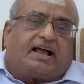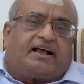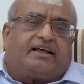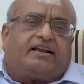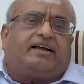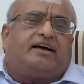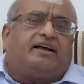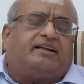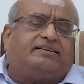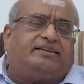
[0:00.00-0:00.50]

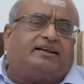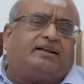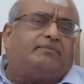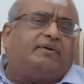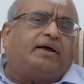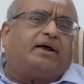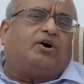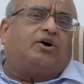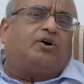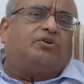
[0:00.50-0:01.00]
agriculture
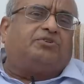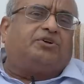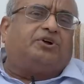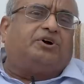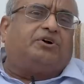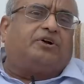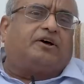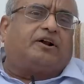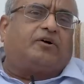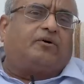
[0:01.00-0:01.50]
may
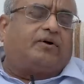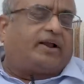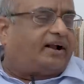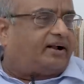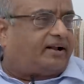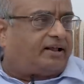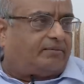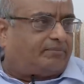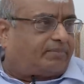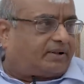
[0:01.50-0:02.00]
constitute around
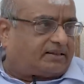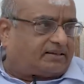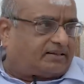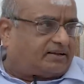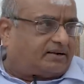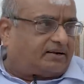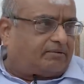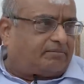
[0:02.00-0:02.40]
18%.